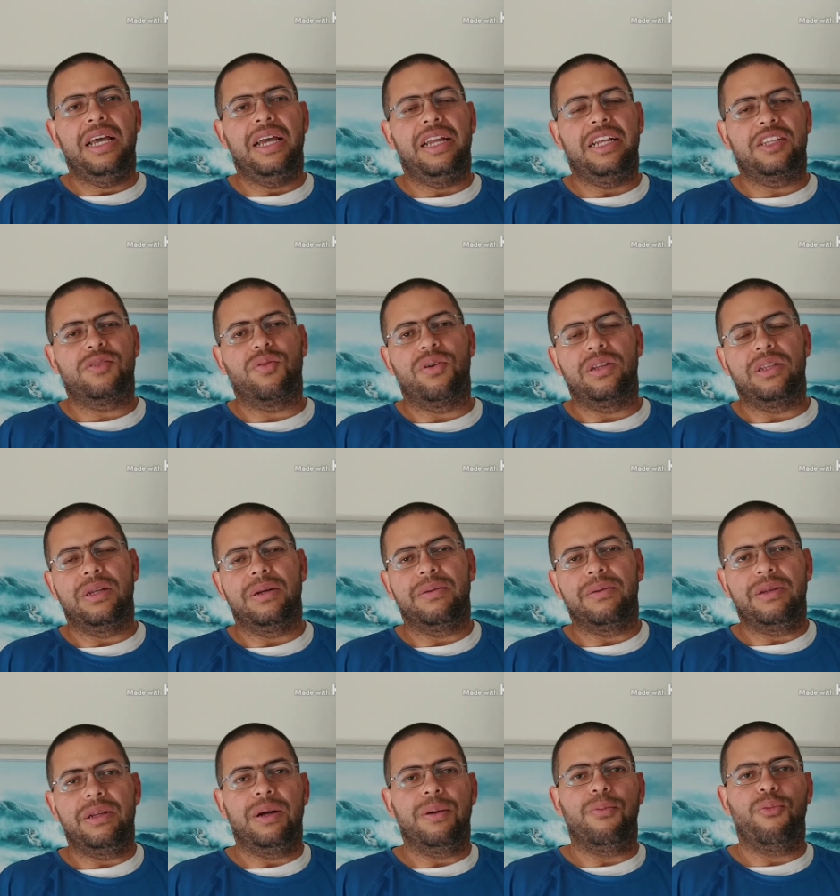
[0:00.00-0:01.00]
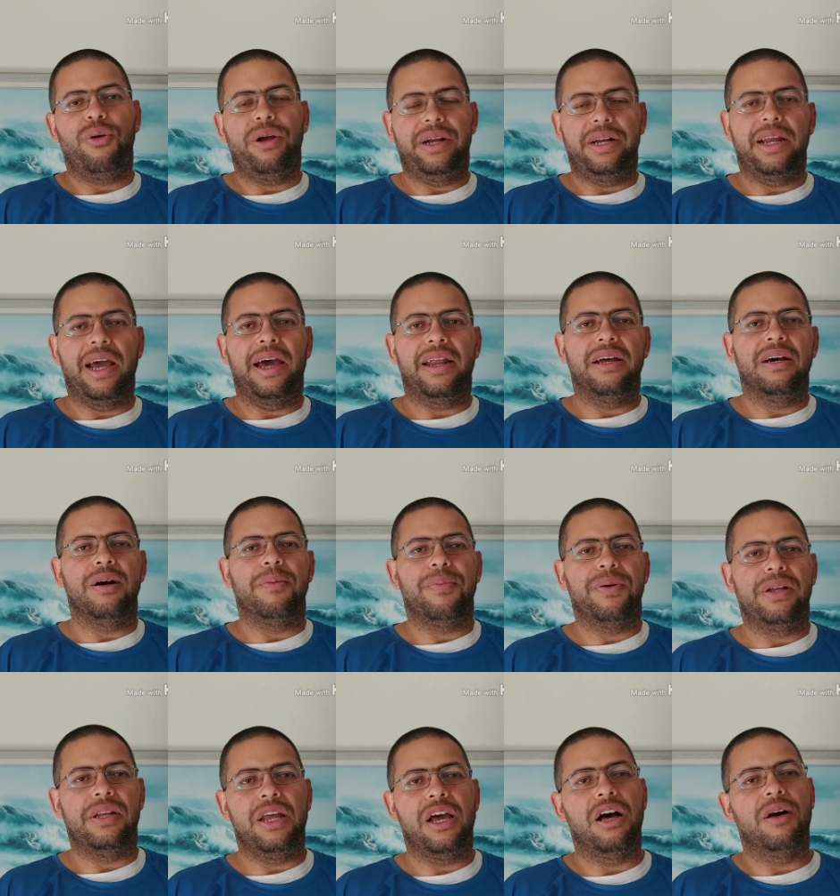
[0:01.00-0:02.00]
I just wanted to you know bring that up.
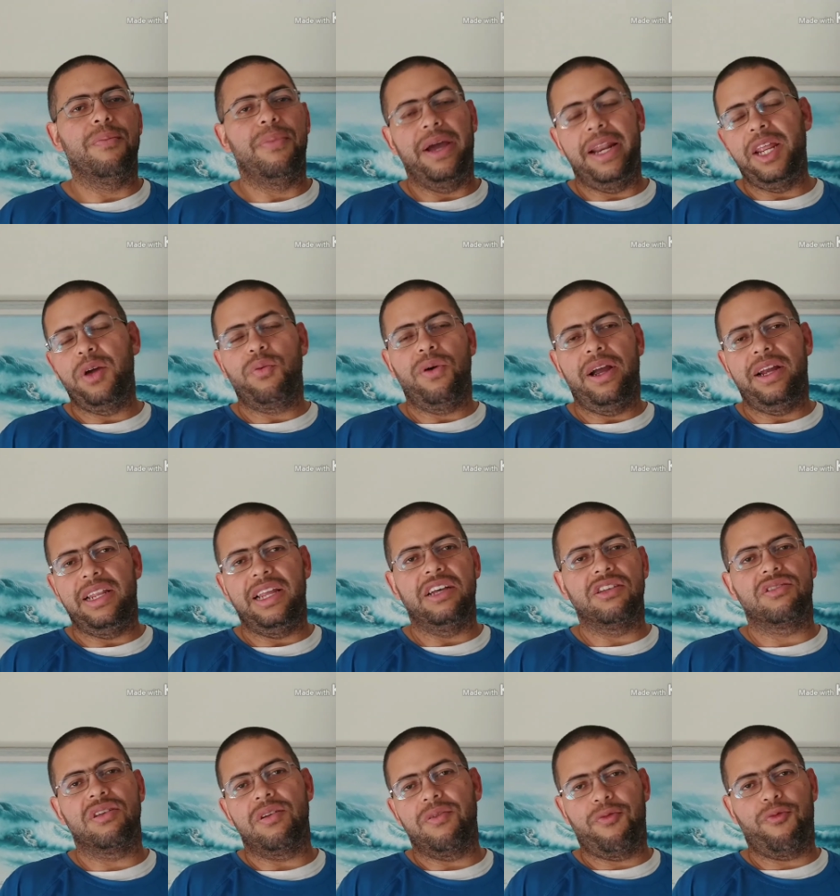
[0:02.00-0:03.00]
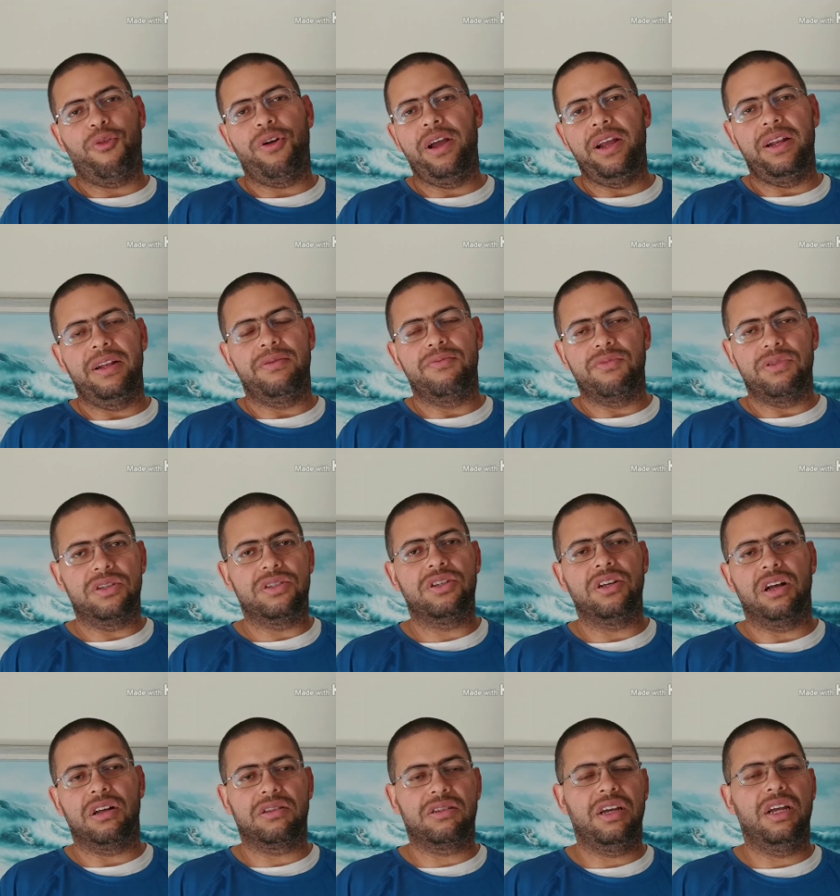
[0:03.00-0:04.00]
And now, but anyway, now so the friend was
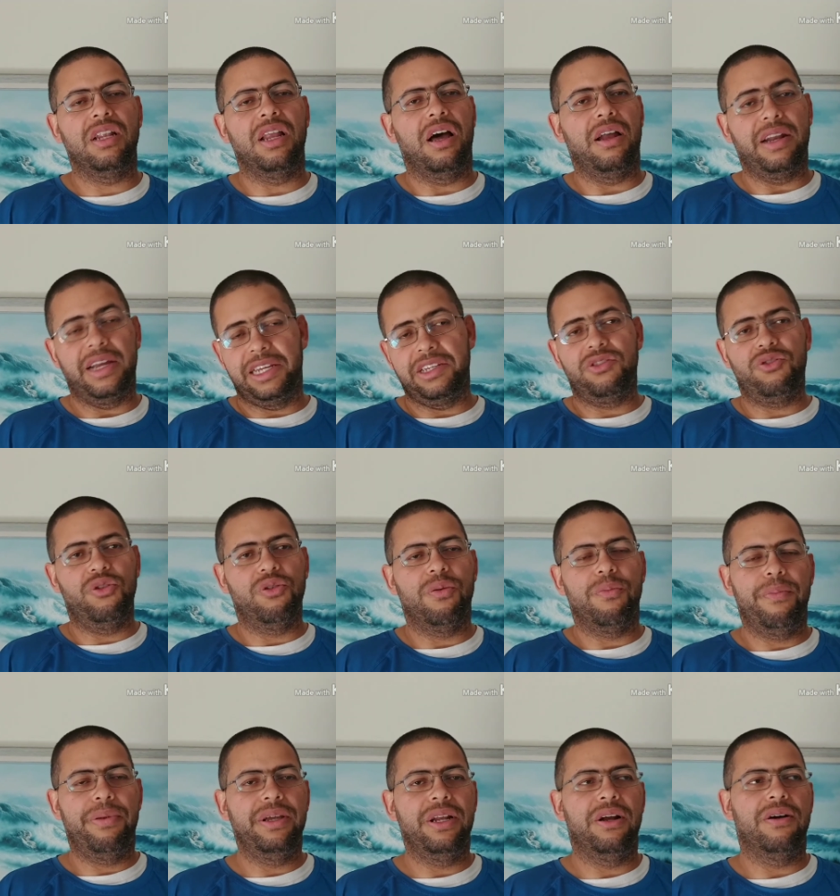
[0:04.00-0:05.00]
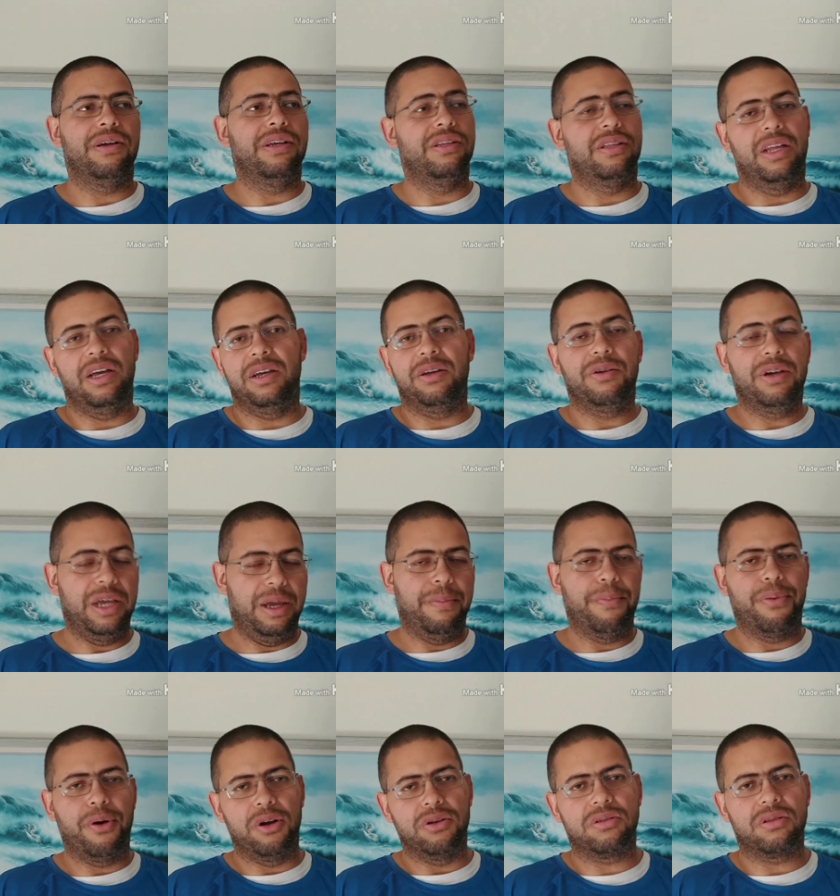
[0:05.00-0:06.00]
Chuck Chillot, and he's doing you know he's uh, him
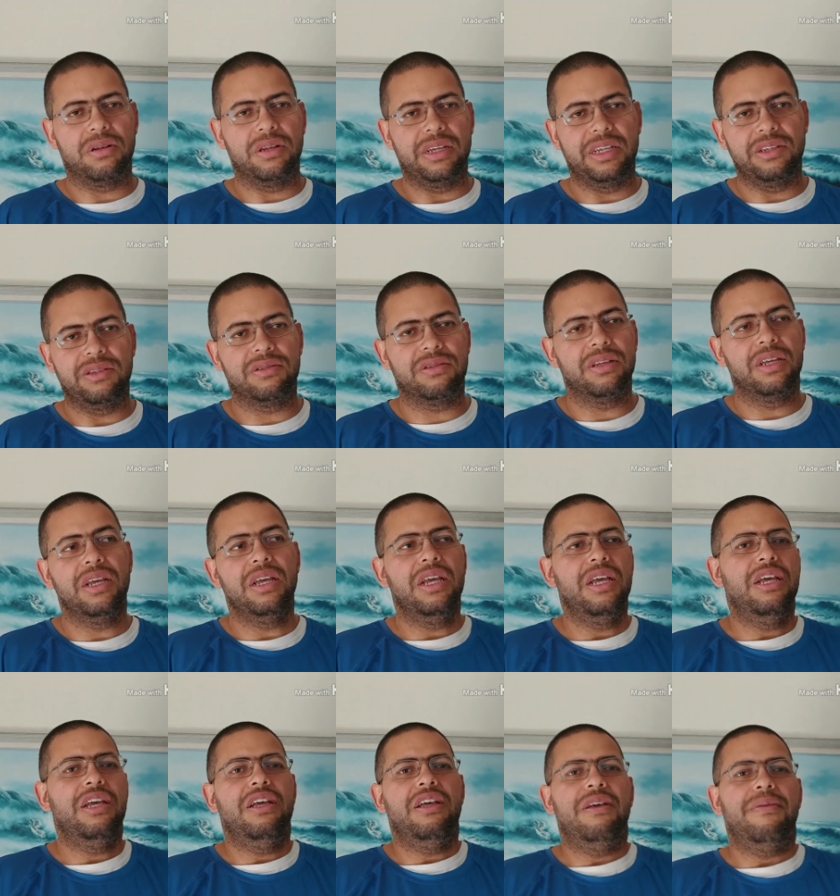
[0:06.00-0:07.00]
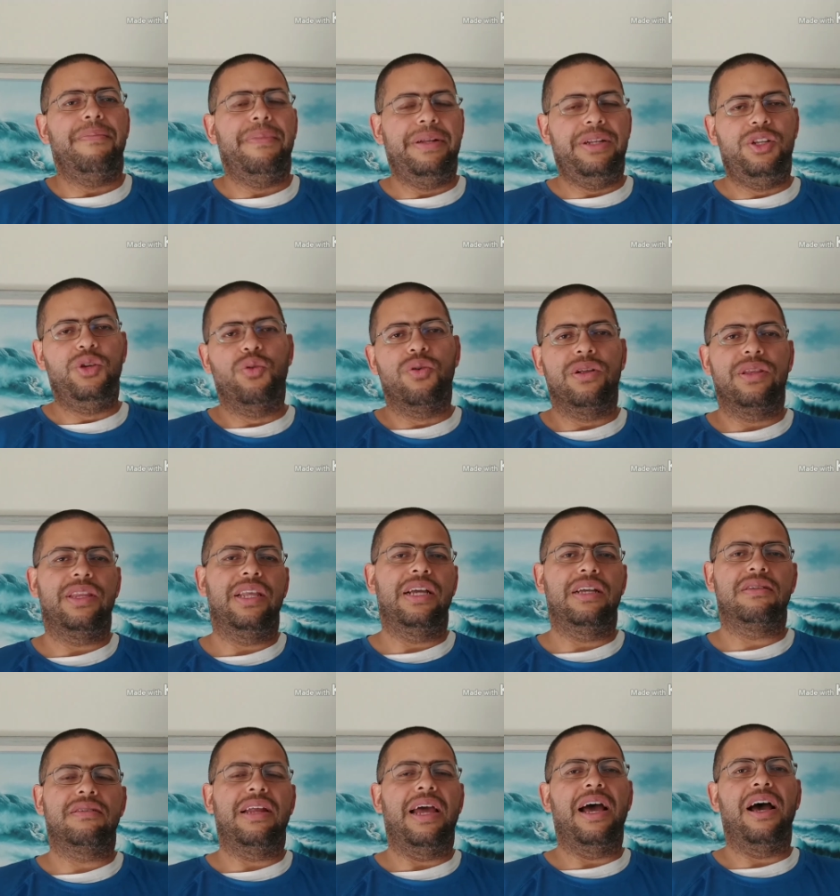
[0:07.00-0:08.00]
personally he's been doing
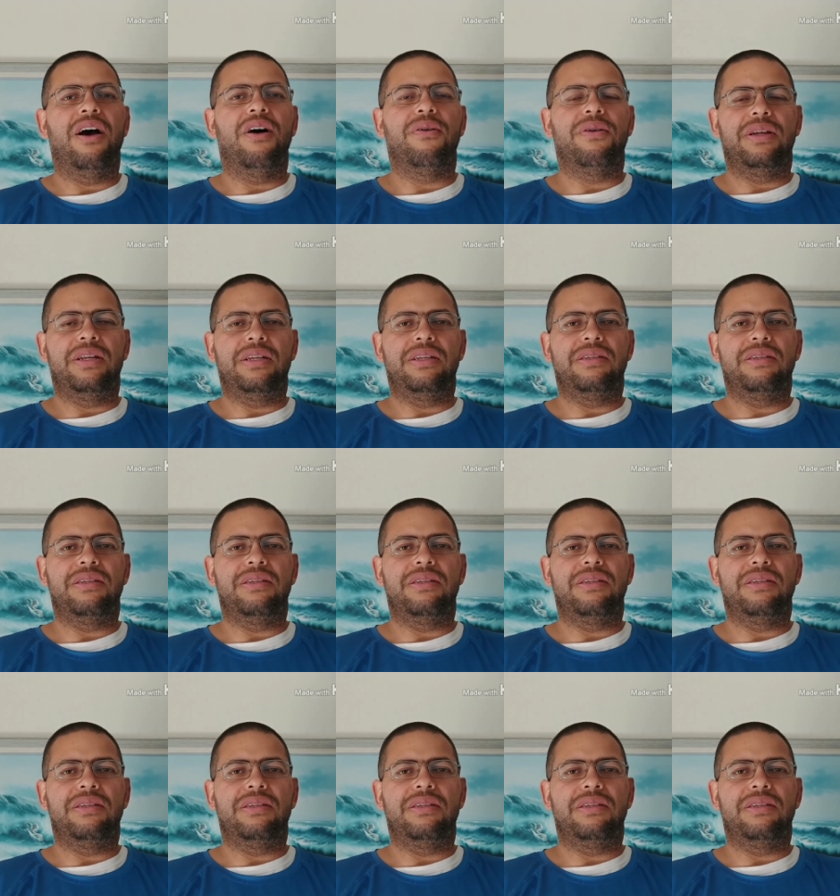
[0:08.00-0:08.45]
things now, and